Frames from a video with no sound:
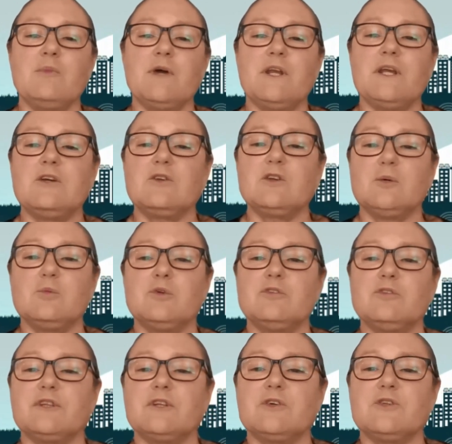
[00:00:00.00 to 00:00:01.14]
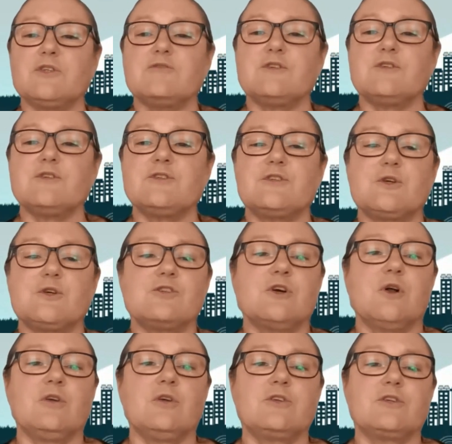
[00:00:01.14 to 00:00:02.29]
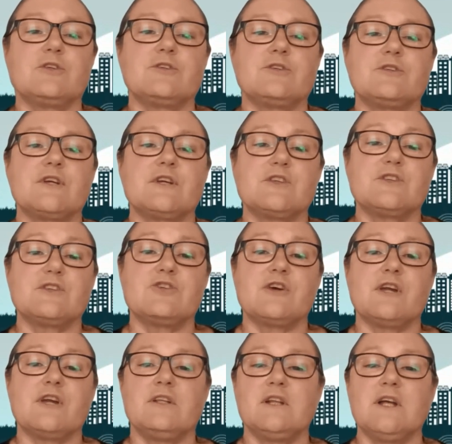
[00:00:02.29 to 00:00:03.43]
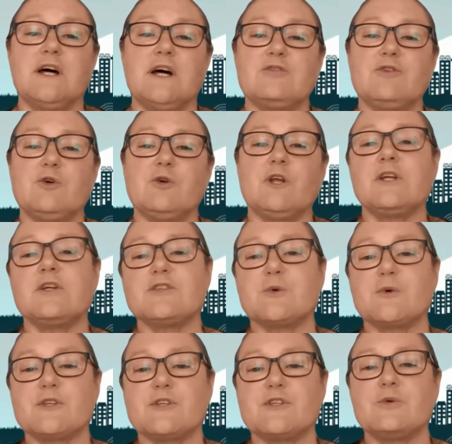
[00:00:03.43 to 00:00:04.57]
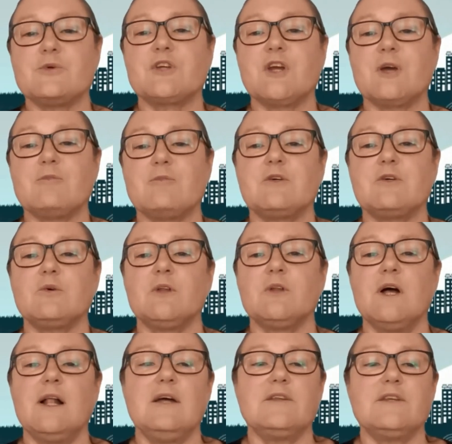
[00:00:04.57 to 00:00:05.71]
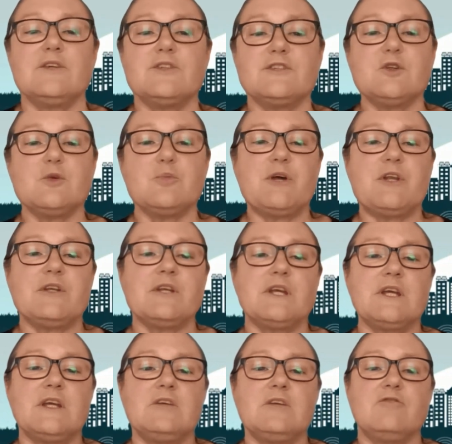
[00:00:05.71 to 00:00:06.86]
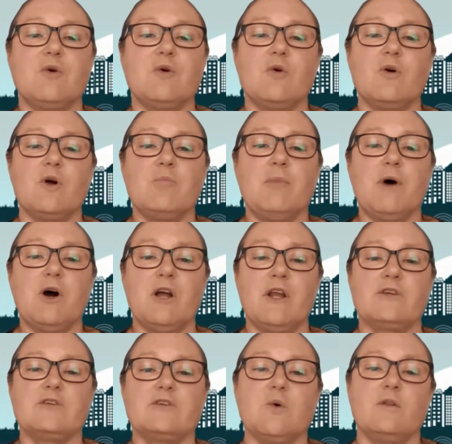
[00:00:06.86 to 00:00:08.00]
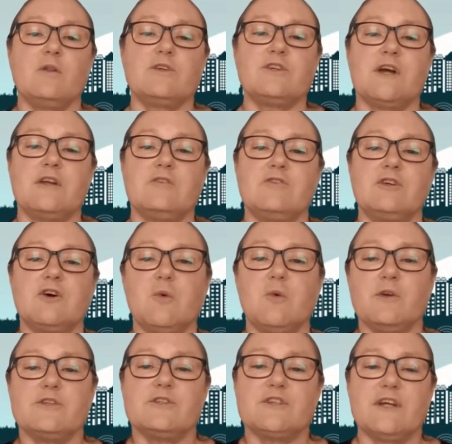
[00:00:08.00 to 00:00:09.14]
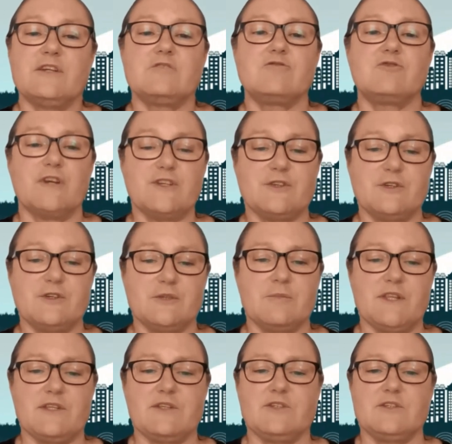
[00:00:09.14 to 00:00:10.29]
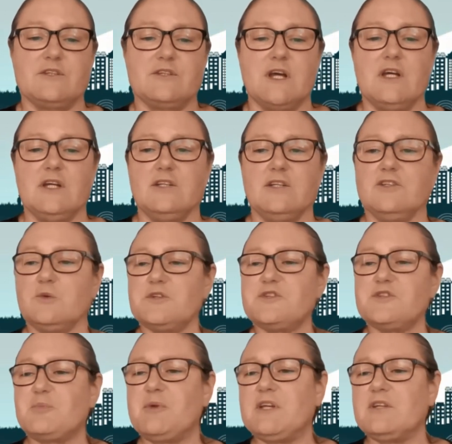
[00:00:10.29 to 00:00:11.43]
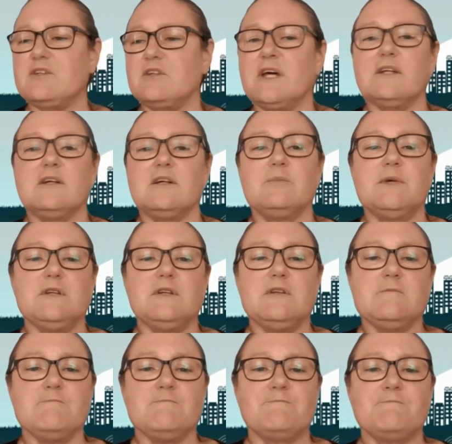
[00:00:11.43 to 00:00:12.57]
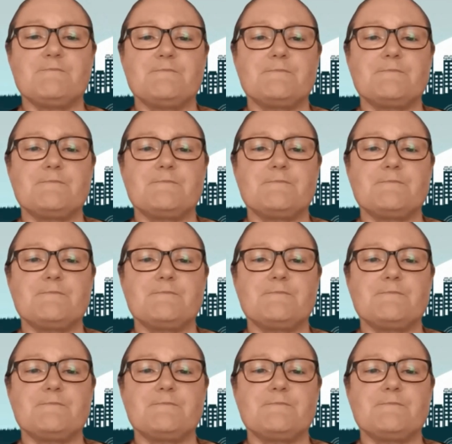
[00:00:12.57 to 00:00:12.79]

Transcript: I know many global philosophers, sociologists, etc., in the last 40 years who are still skeptical. There's still a better need for combined qualitative and quantitative research methods. Did you want to speak to that, Hamed?